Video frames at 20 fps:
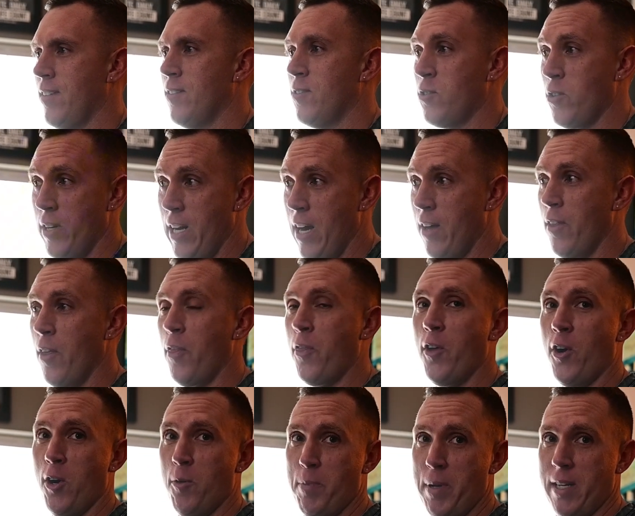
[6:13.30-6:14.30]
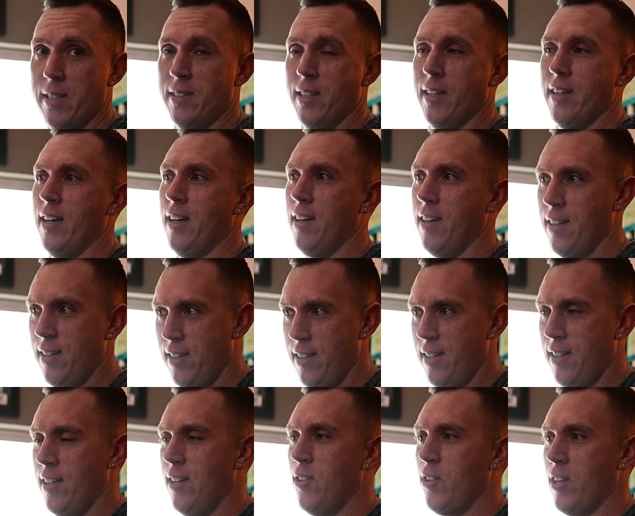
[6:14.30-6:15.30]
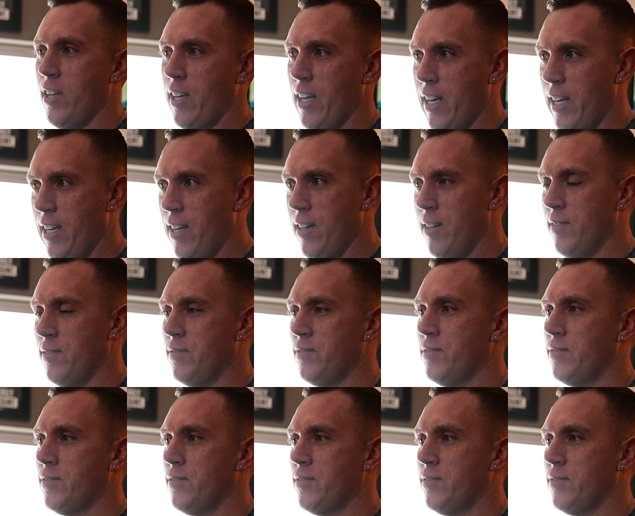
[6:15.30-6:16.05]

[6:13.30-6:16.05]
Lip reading: So now the third beat's in there. You can kind of hear it.